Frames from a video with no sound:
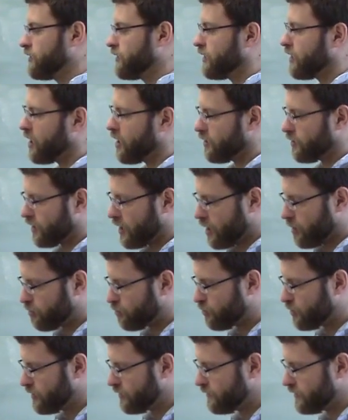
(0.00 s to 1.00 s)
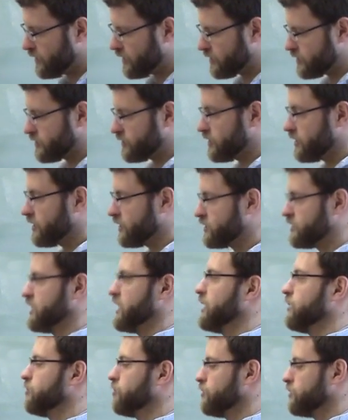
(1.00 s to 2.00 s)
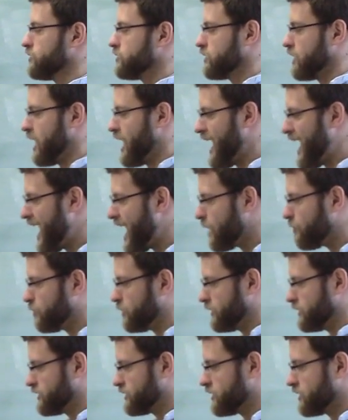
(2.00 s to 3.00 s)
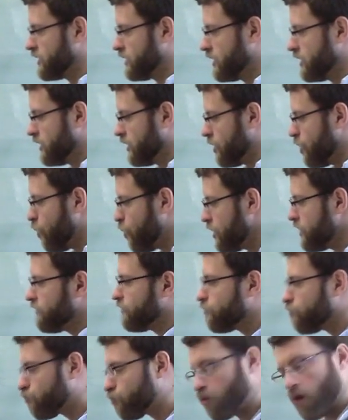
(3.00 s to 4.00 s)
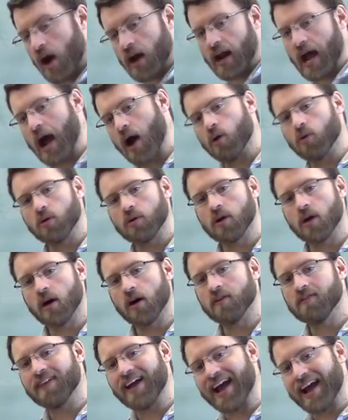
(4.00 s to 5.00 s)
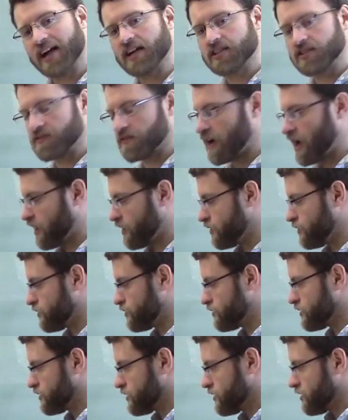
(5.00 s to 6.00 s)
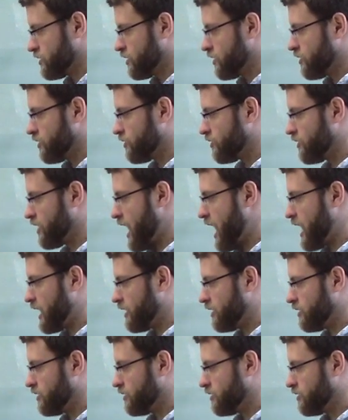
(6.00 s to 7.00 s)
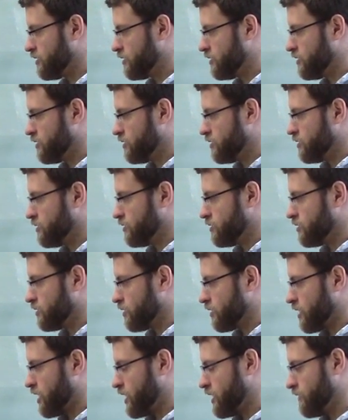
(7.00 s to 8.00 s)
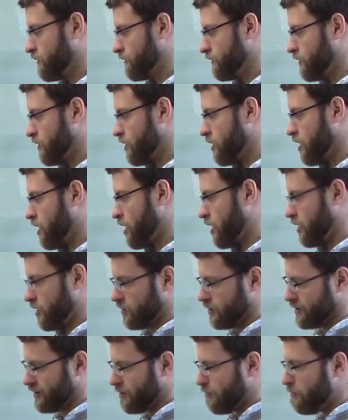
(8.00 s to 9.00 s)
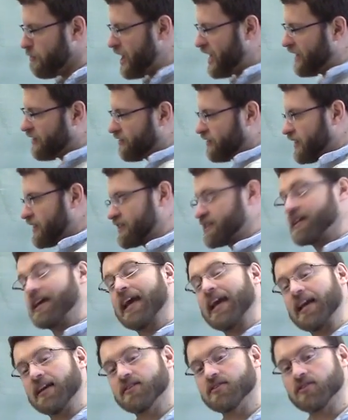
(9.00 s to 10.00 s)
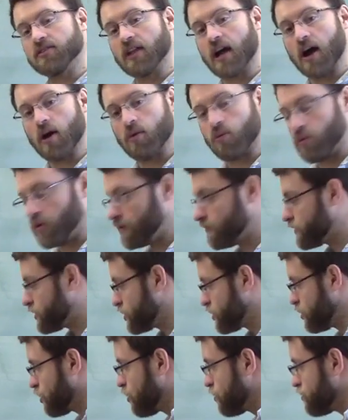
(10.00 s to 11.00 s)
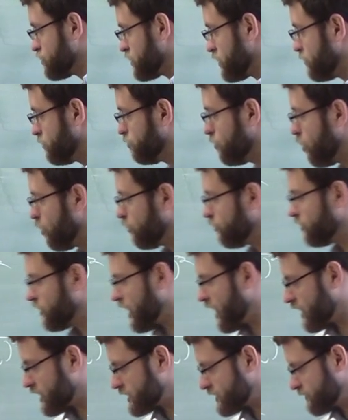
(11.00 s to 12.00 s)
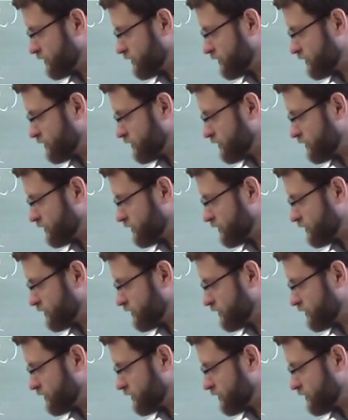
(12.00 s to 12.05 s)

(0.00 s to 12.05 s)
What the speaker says: than our previous examples happens. We've run out of x values that kind of make things cancel out. We've chosen both x